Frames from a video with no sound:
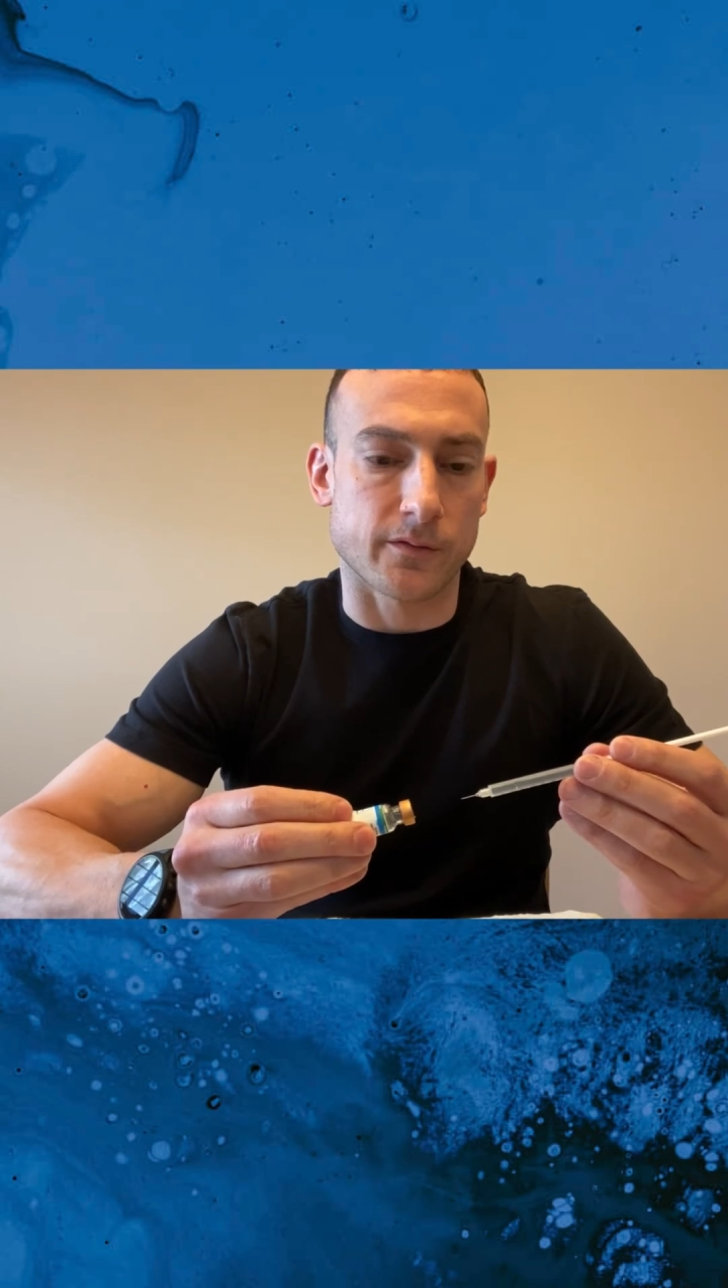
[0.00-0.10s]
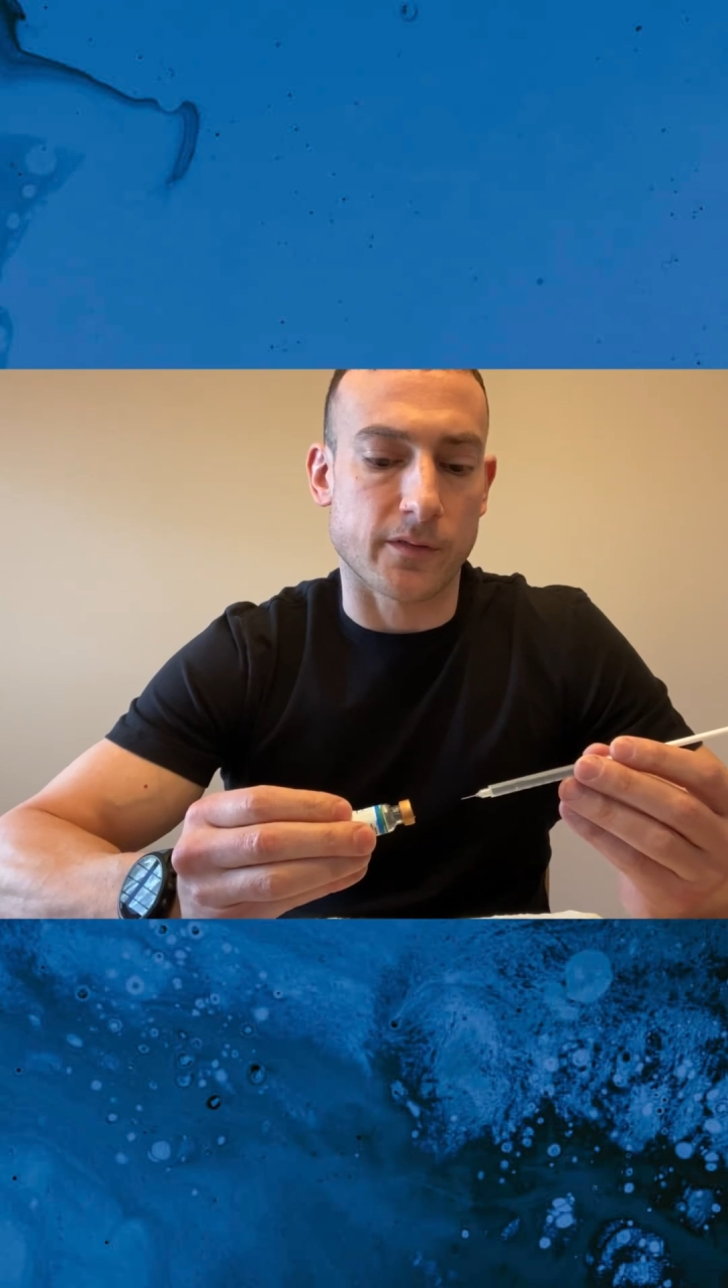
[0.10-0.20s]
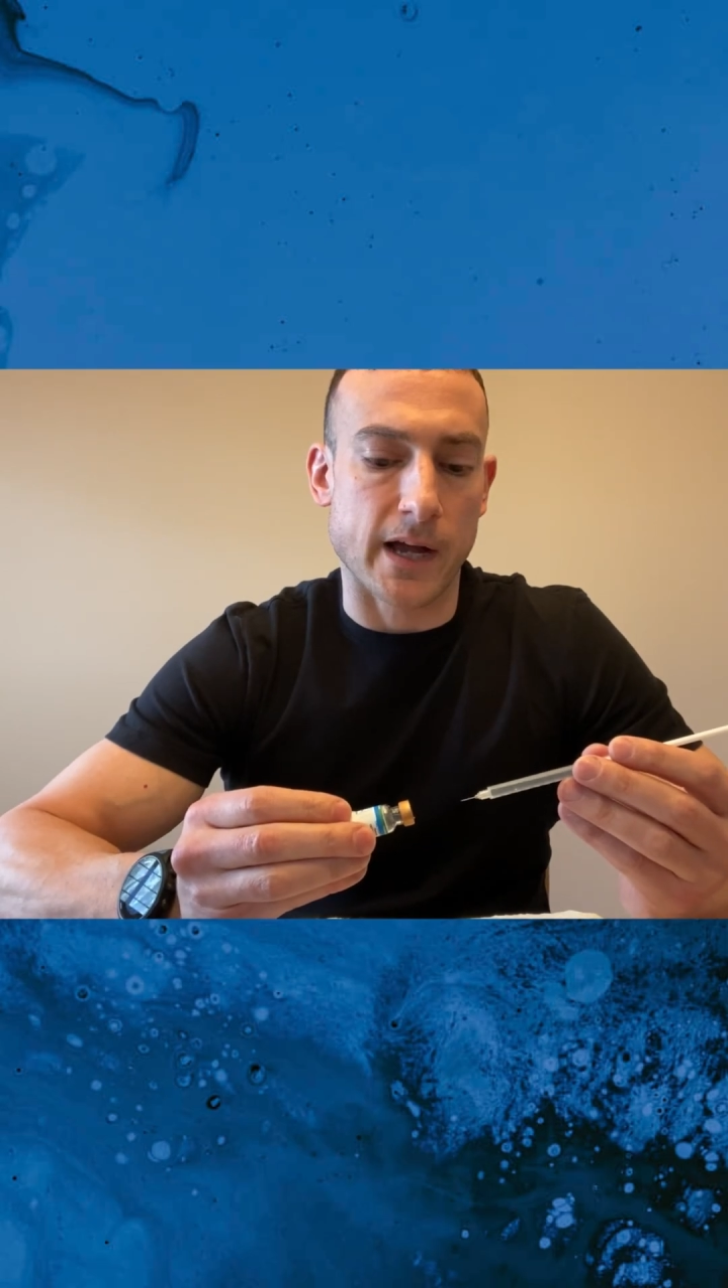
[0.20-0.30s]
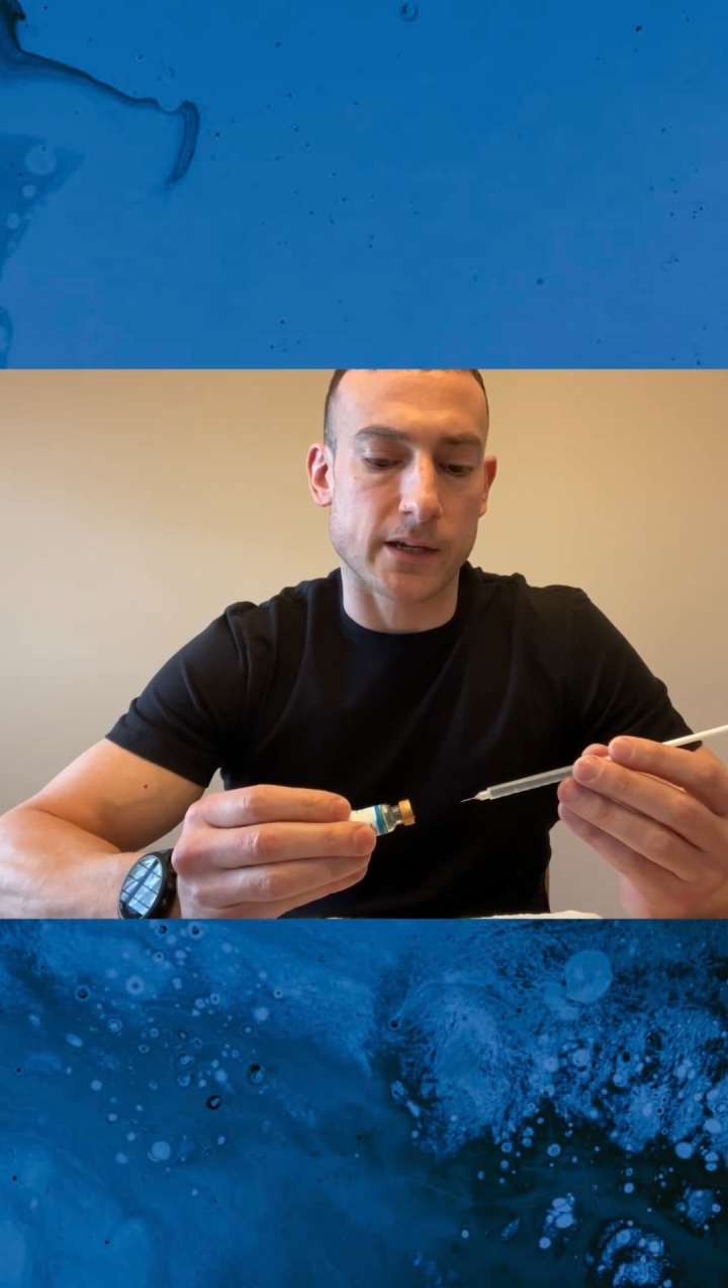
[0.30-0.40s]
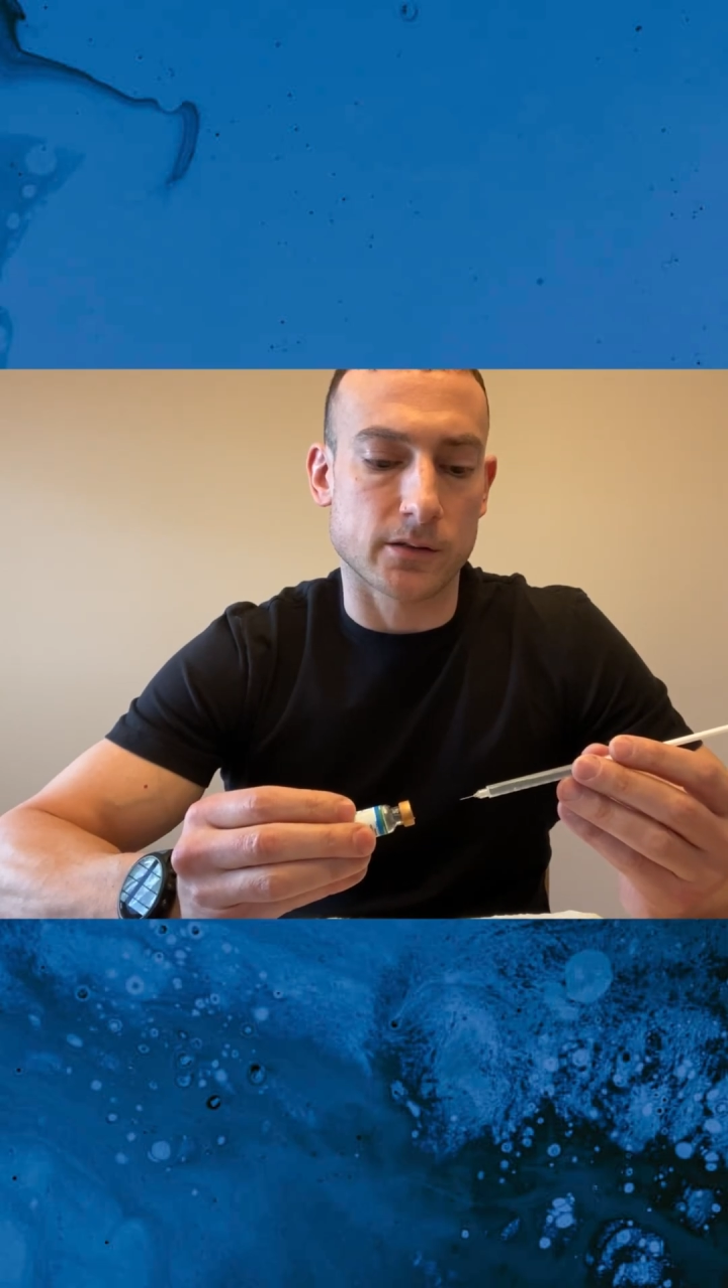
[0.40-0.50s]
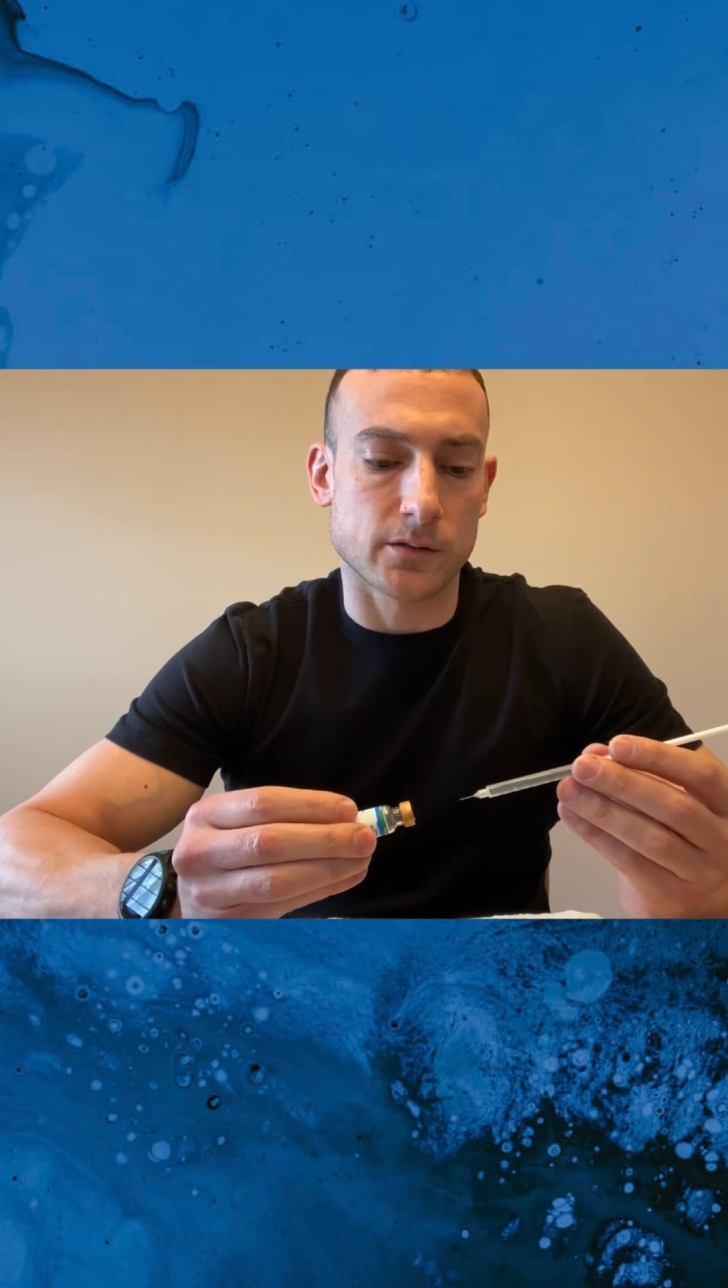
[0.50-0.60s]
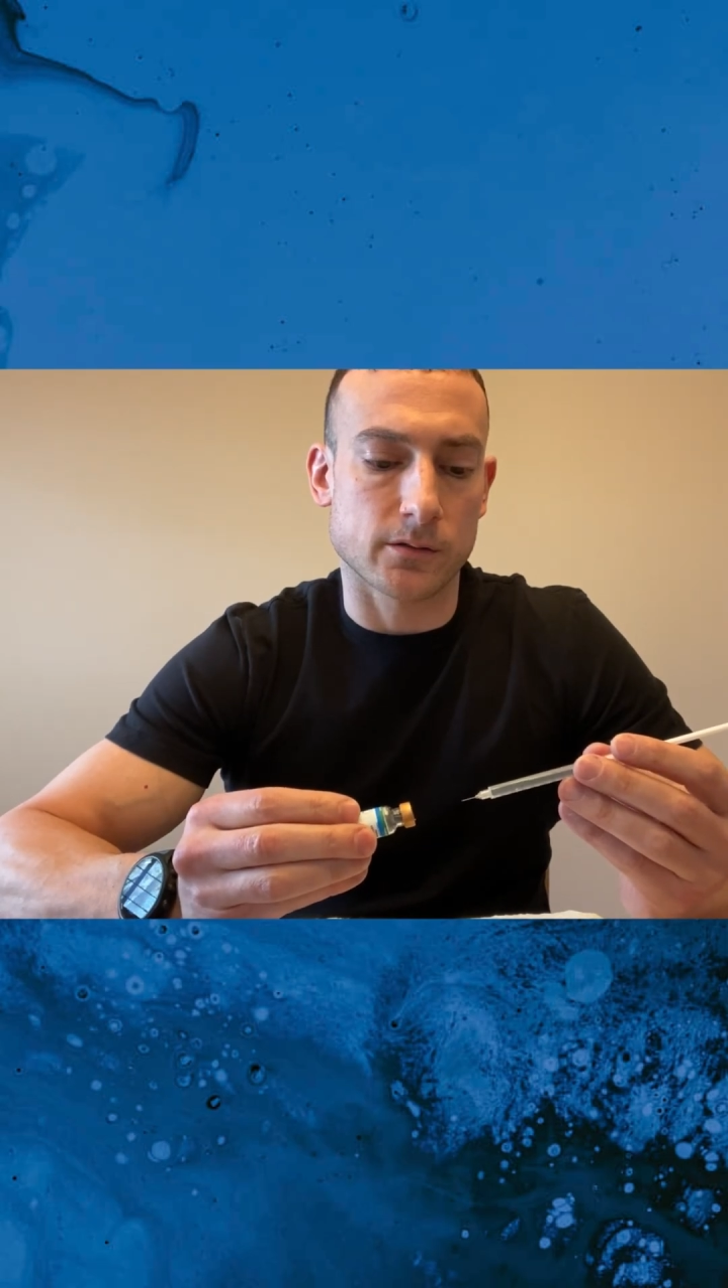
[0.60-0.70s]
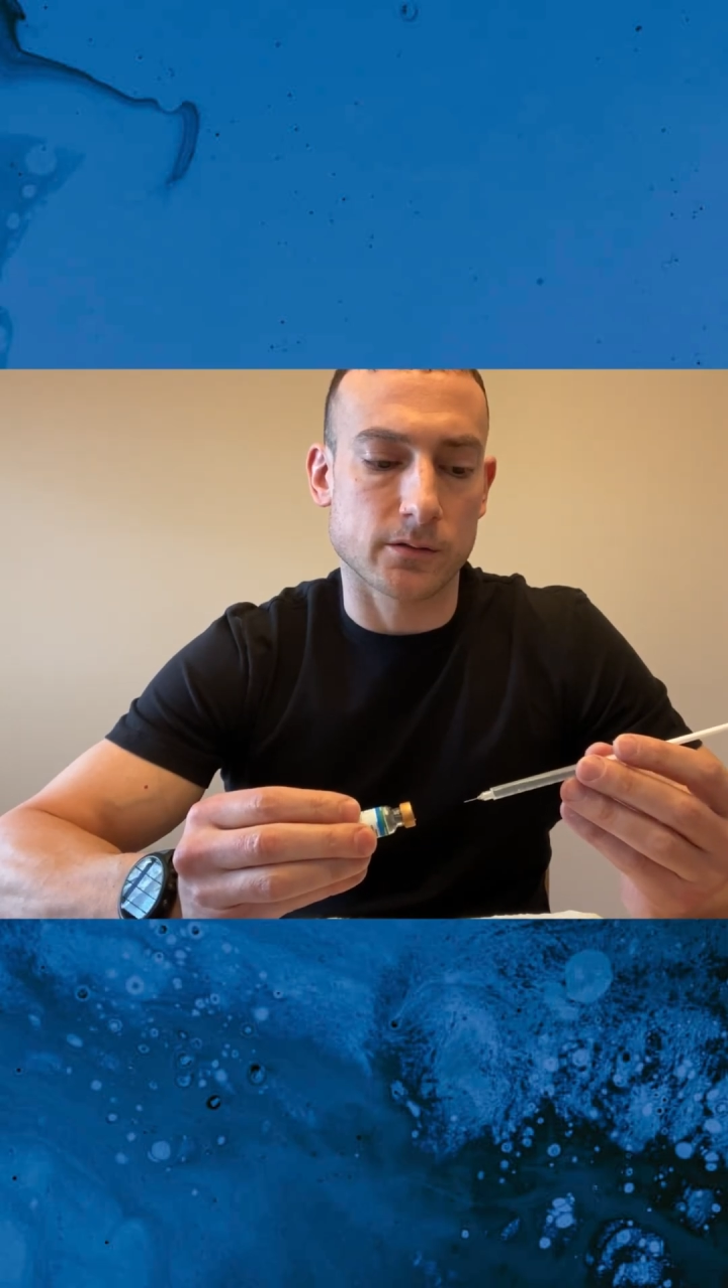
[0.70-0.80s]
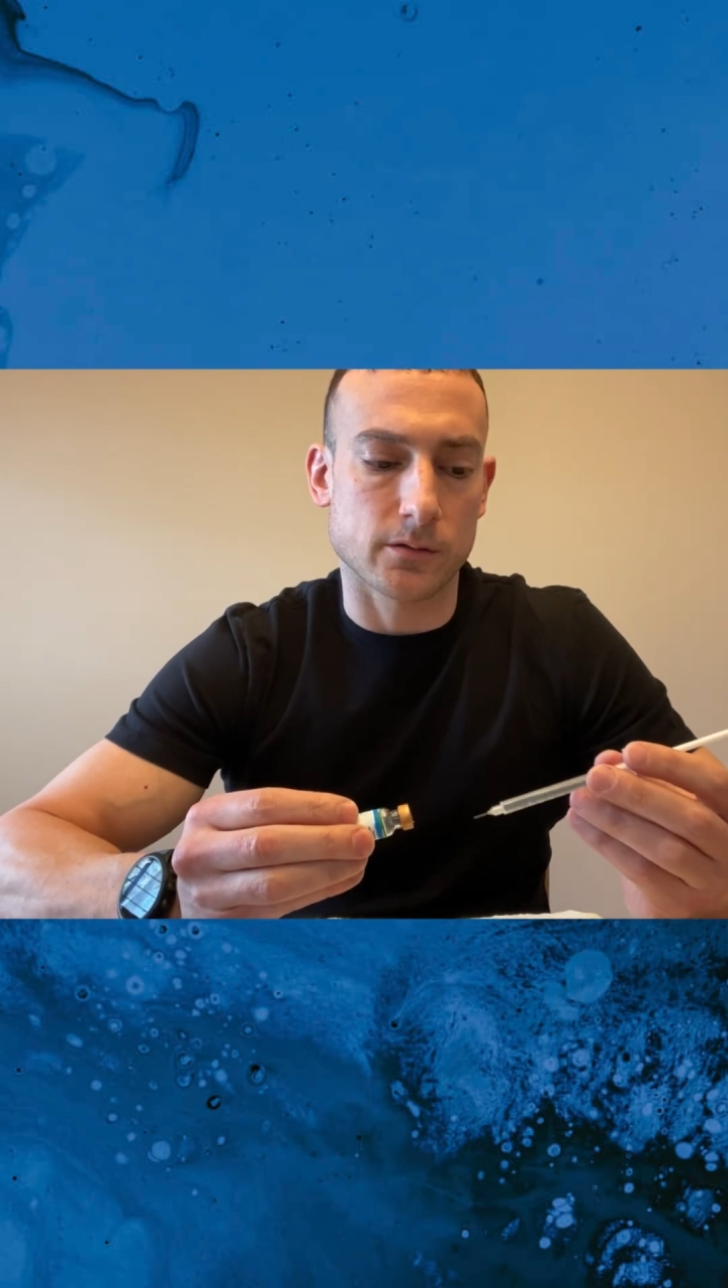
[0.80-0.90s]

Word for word: vial,